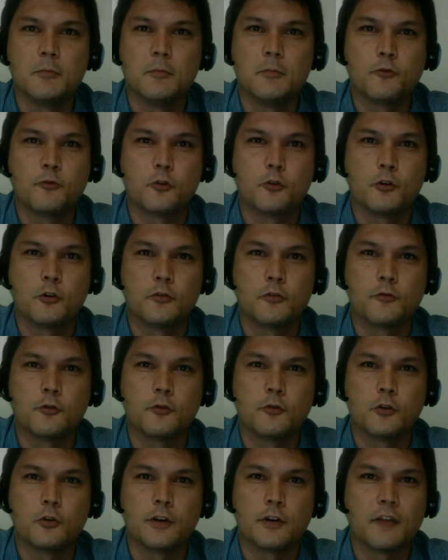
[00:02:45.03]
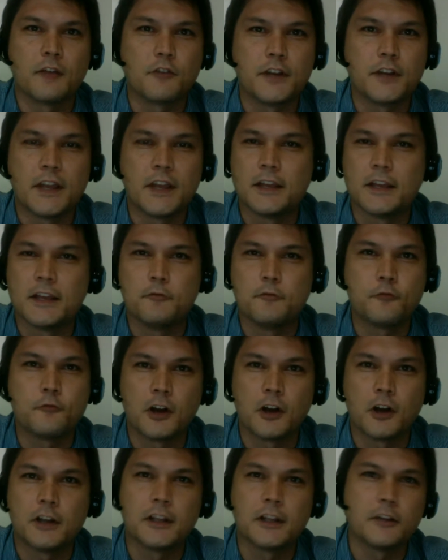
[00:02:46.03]
for everyday
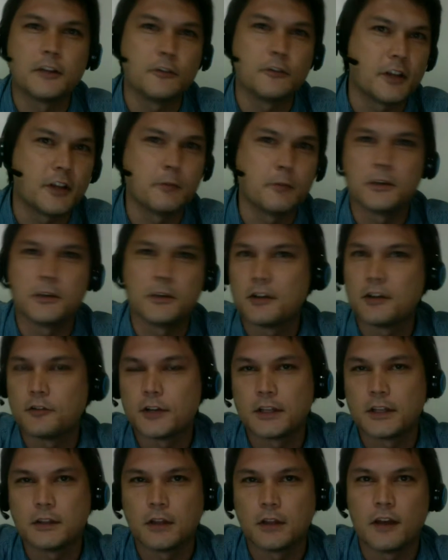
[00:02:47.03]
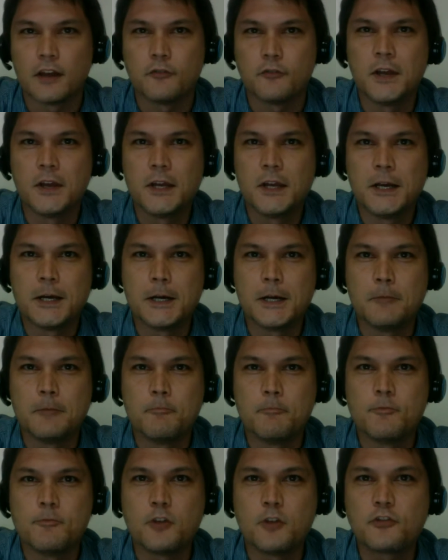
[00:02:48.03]
fun, entertainment, everyday life,
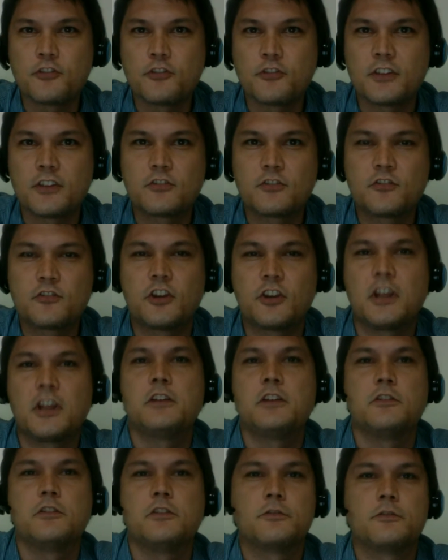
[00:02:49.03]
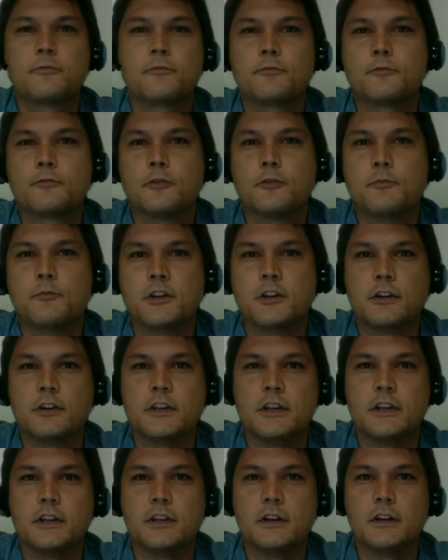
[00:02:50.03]
those things change from year to
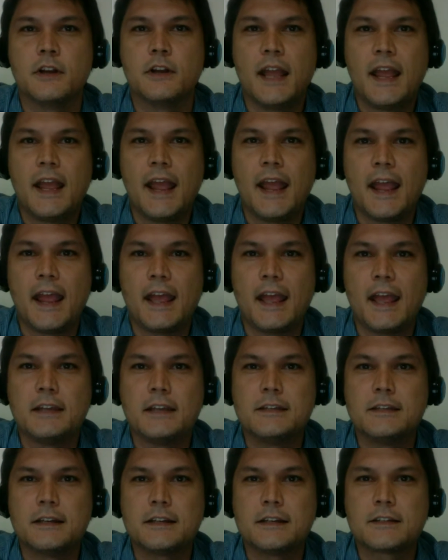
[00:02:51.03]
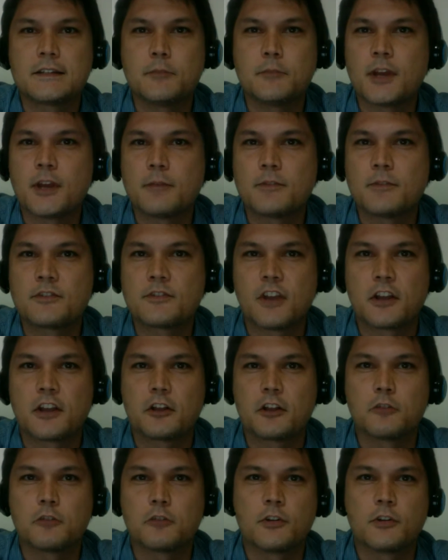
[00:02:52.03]
year. And sometimes a
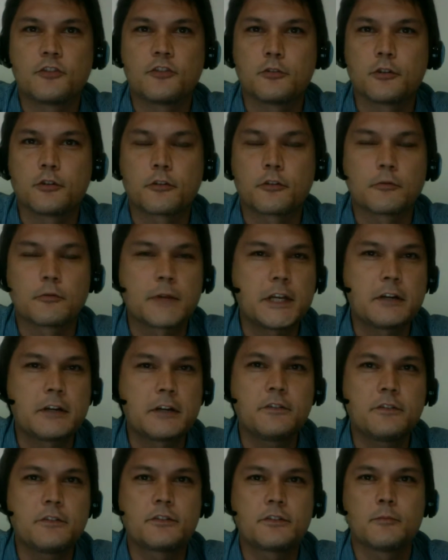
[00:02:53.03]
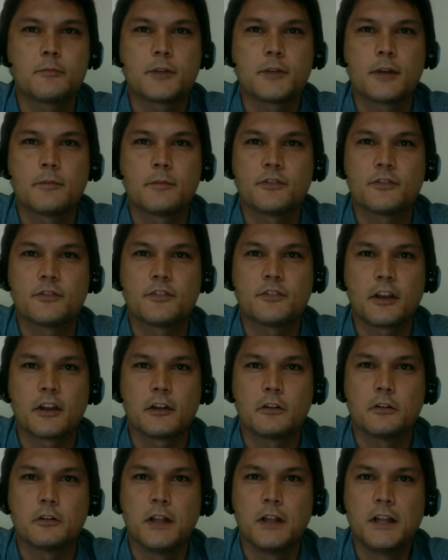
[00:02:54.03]
cycle runs 2 or 3 years. Sometimes a
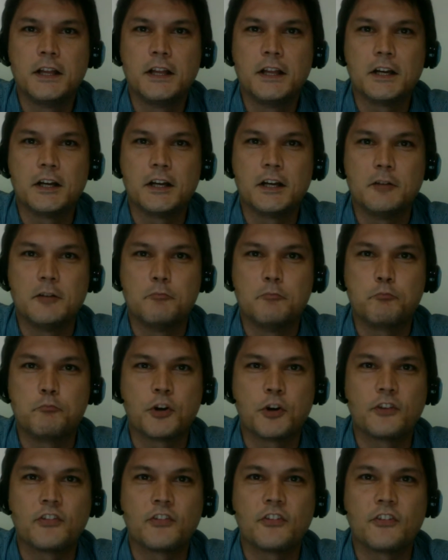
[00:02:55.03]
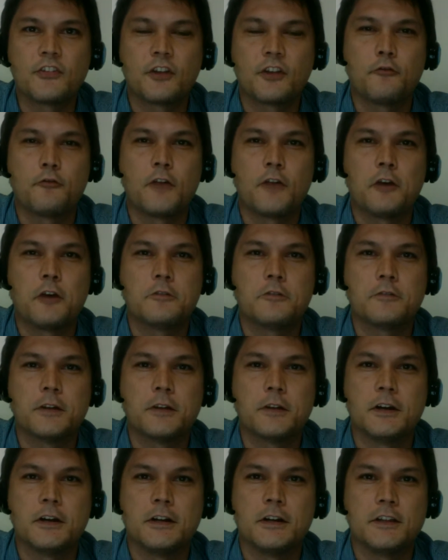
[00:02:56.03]
cycle burns itself out
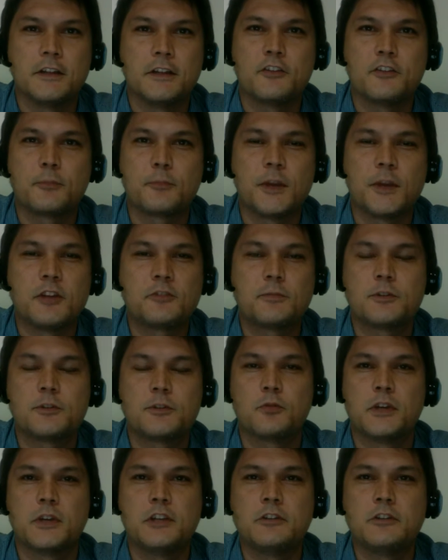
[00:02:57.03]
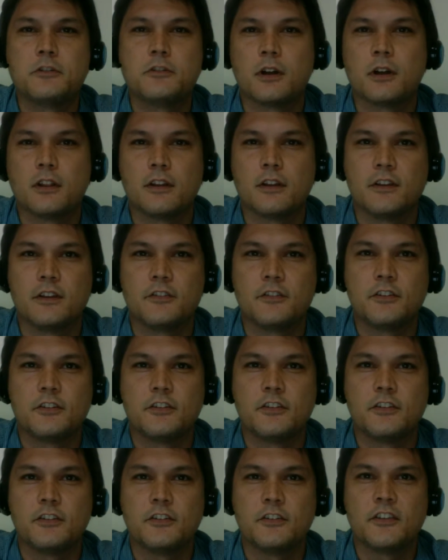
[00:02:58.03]
in the space between two holiday
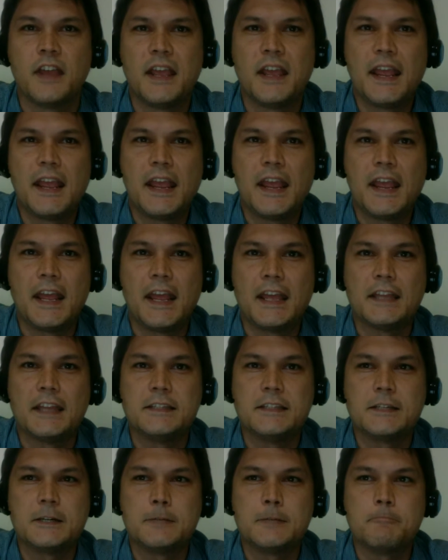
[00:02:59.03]
seasons. And